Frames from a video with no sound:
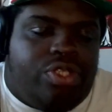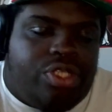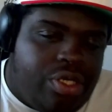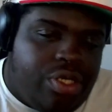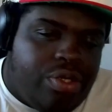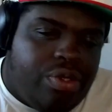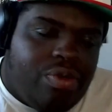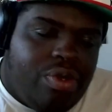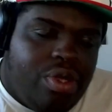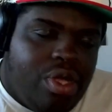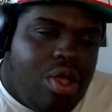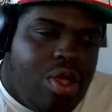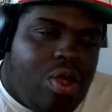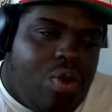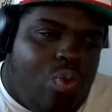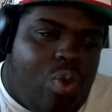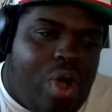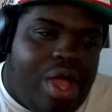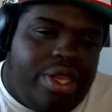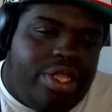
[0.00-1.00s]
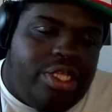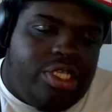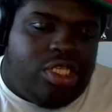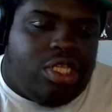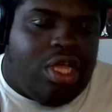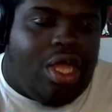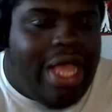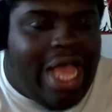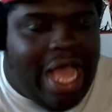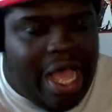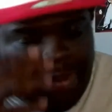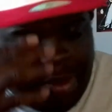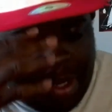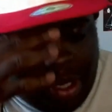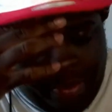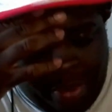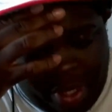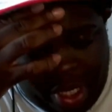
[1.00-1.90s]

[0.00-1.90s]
too, when this is all happening.